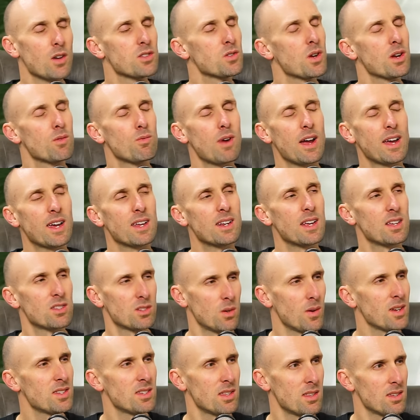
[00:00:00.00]
he wrecked it.
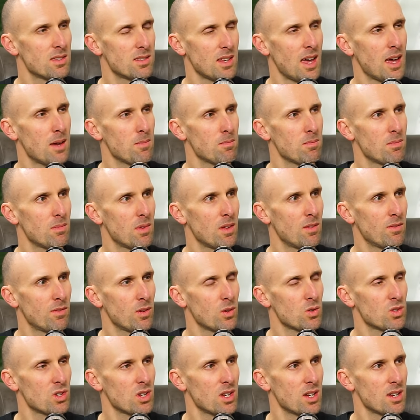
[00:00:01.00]
So is it the same in
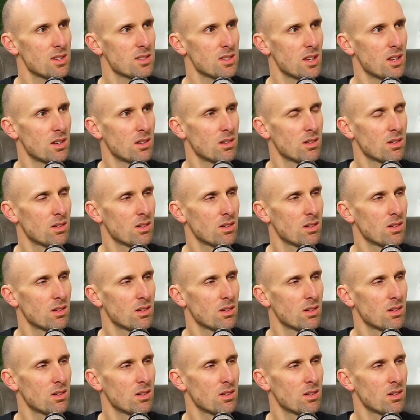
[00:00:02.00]
future years then?